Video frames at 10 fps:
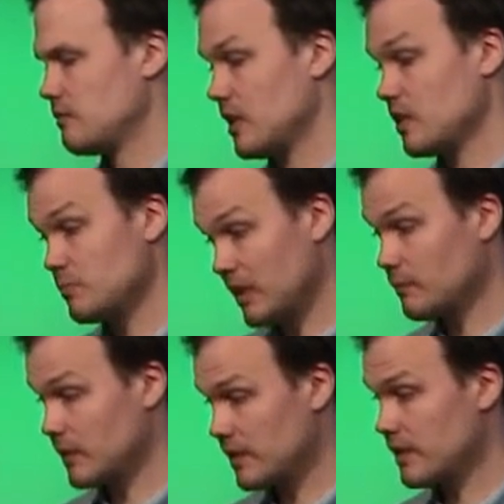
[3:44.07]
value, but,
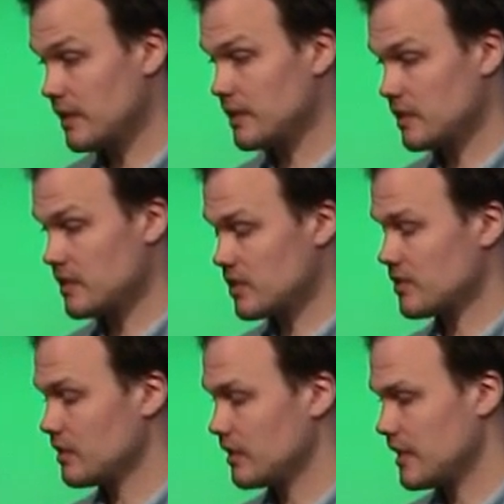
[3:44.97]
but it, it, it
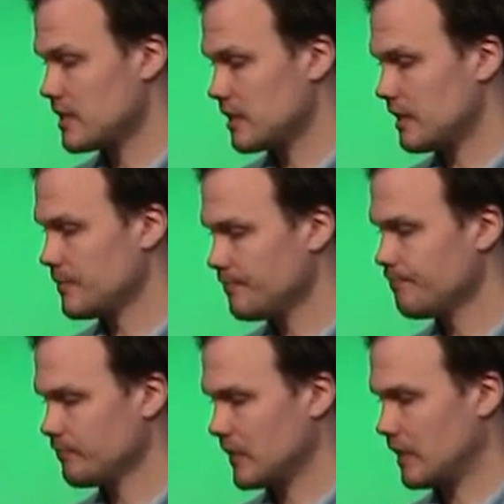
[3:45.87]
certainly is there.
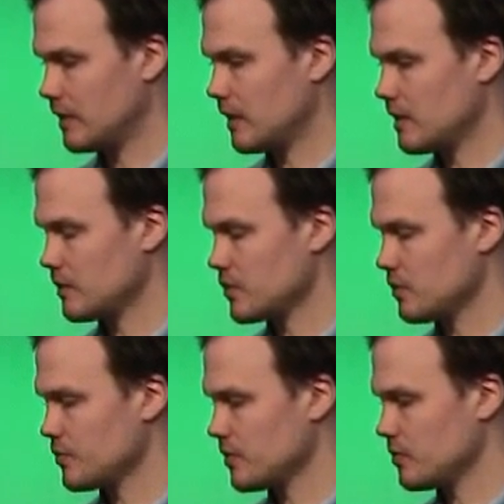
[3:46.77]
And, and
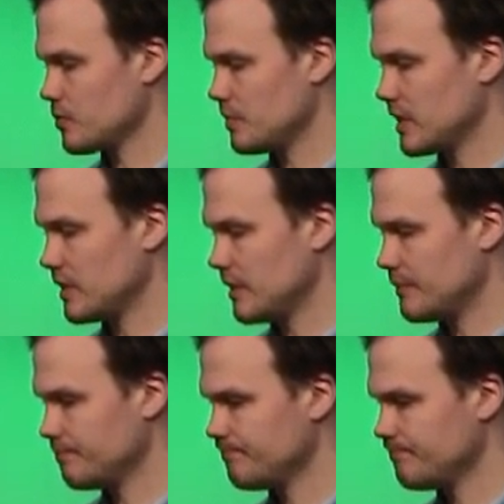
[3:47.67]
so, so to speak, yeah.